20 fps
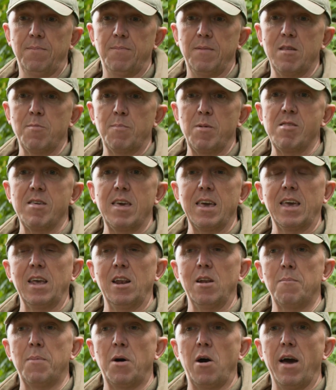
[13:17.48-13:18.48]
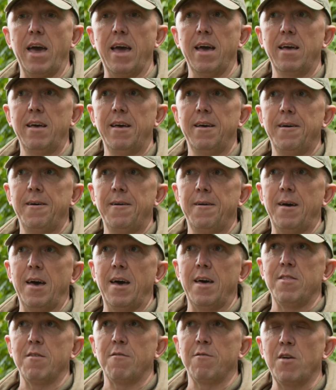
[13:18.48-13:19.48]
this particular bite.
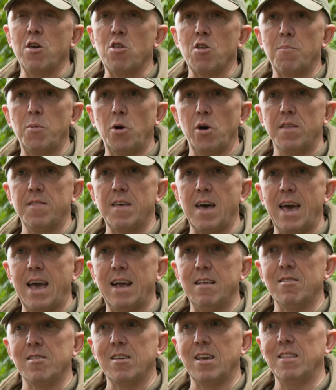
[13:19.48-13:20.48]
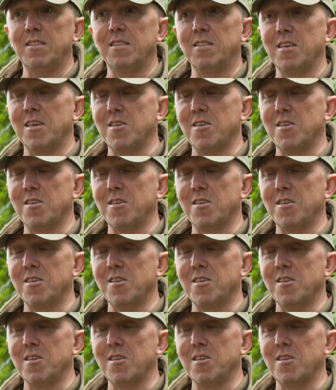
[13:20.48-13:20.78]
The fish are putting their heads in,